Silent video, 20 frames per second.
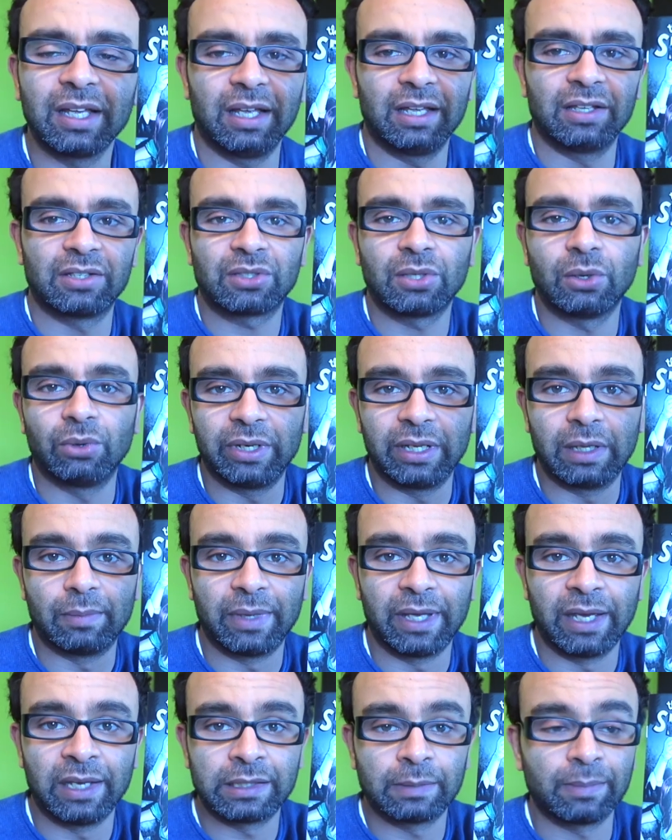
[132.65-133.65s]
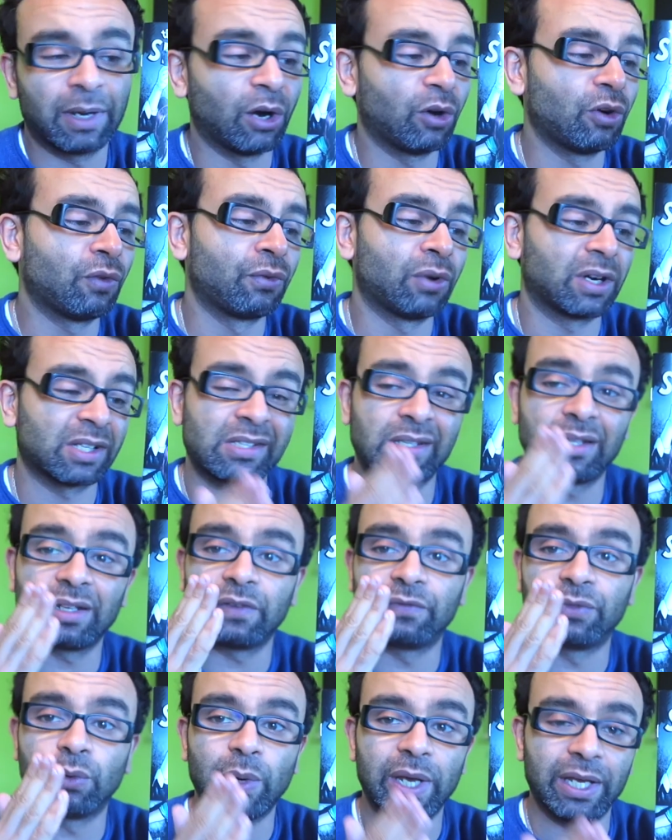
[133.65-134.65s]
It's totally amazing. But overall, I just
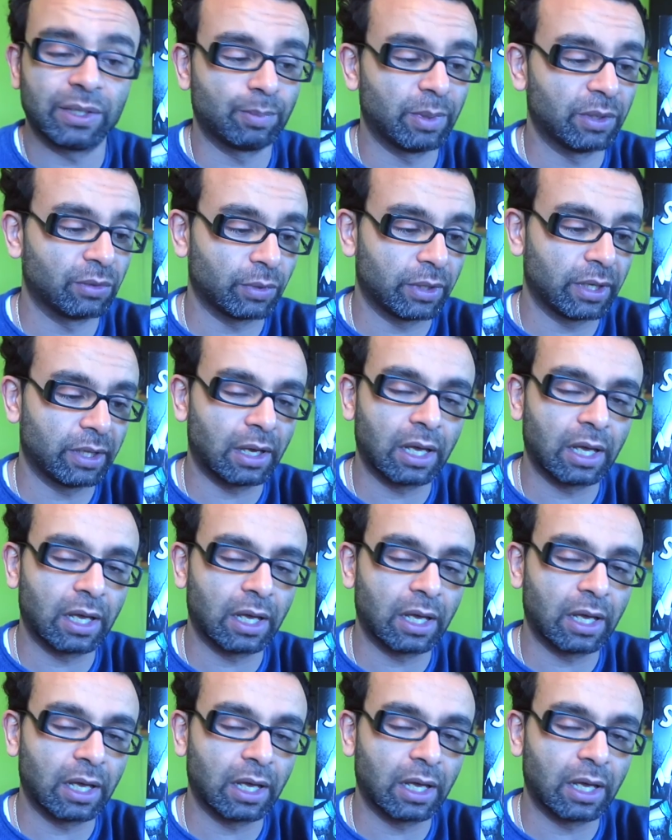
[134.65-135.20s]
love the way it's been.